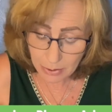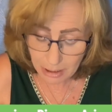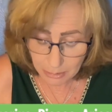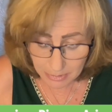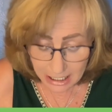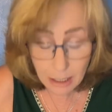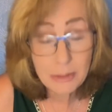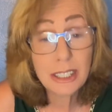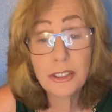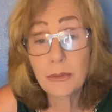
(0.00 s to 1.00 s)
probably help
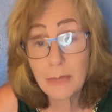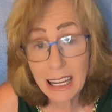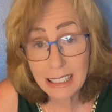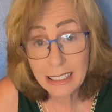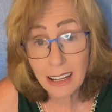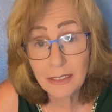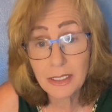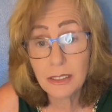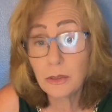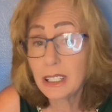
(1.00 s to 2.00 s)
get your mind off
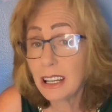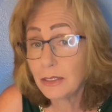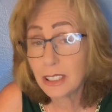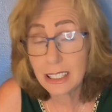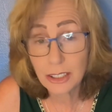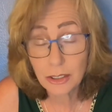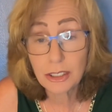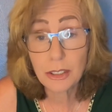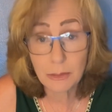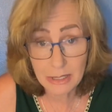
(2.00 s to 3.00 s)
of whatever it is you're
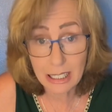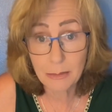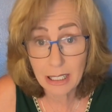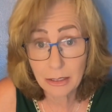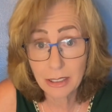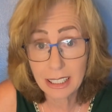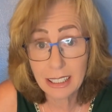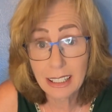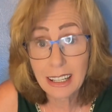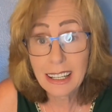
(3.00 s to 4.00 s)
so upset about, okay?
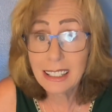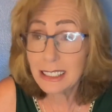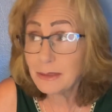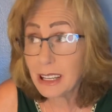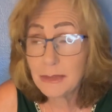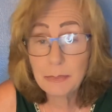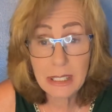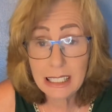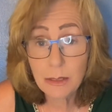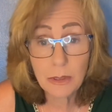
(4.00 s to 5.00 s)
Sometimes
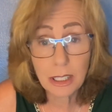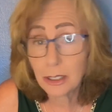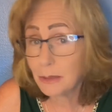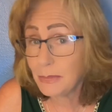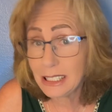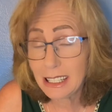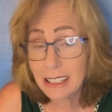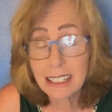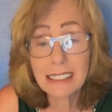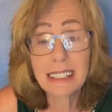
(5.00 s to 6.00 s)
busy work or busy
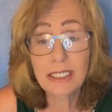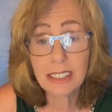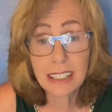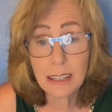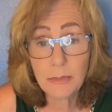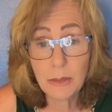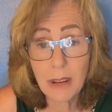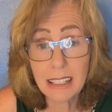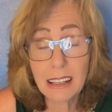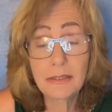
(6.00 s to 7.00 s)
things can just keep your
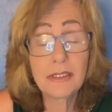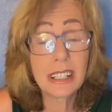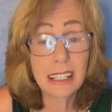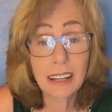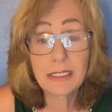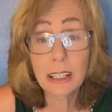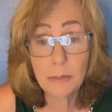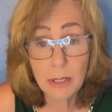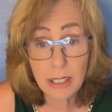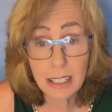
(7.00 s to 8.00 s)
mind off of it enough to help
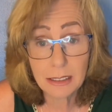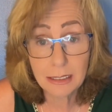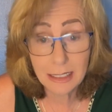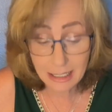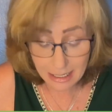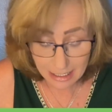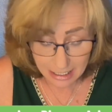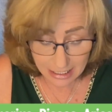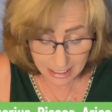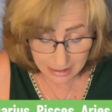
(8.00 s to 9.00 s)
you heal.
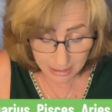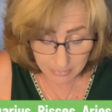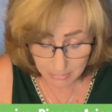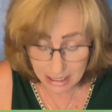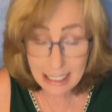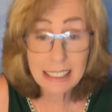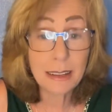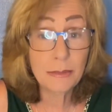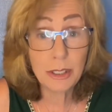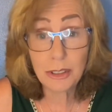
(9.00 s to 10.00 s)
And I think maybe that's
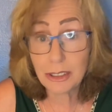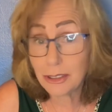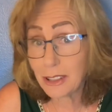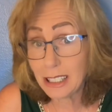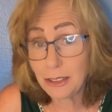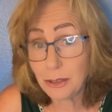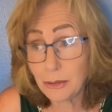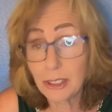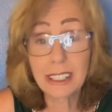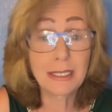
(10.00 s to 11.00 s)
something you should try to
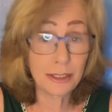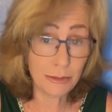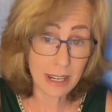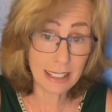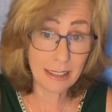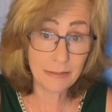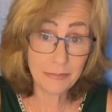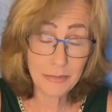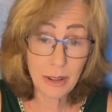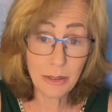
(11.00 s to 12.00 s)
look into right
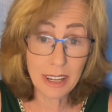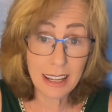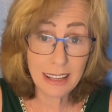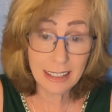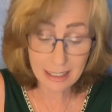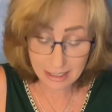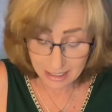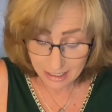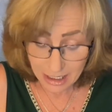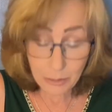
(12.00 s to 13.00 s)
now, okay?
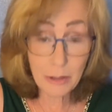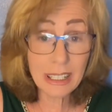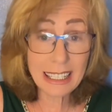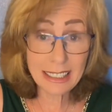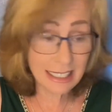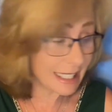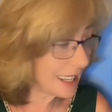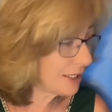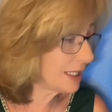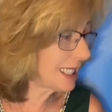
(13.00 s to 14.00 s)
We want to get you to the
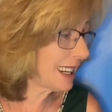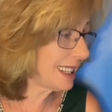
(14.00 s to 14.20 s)
other side of